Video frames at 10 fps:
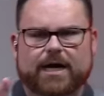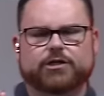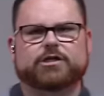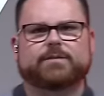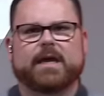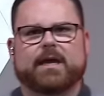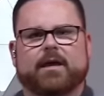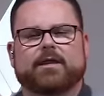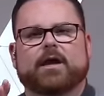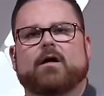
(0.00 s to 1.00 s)
just me.
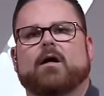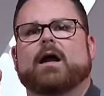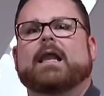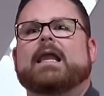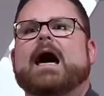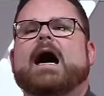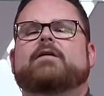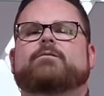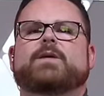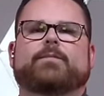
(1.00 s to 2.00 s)
There are a lot
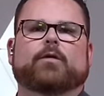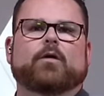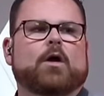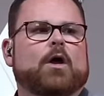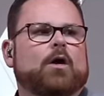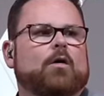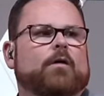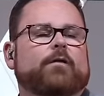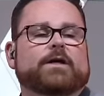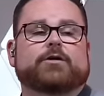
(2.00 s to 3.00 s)
of people who are
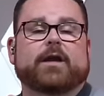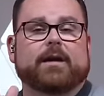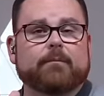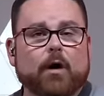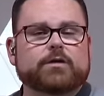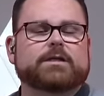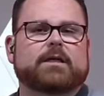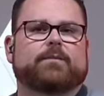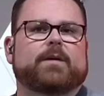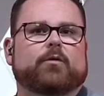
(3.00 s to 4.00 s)
frustrated, and mostly
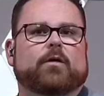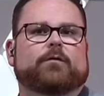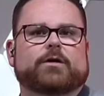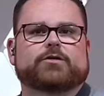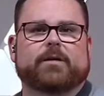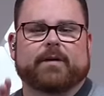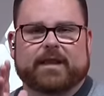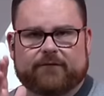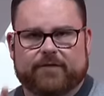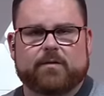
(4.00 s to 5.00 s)
the people who are frustrated by
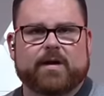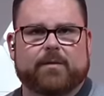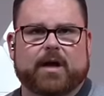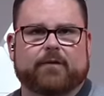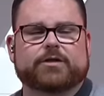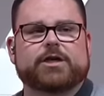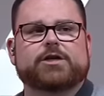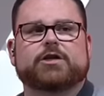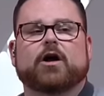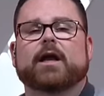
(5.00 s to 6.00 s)
the VRAM
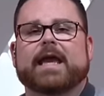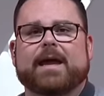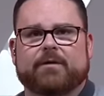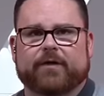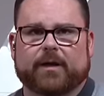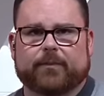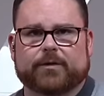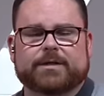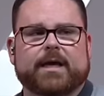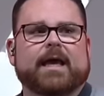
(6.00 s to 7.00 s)
conversation are game developers.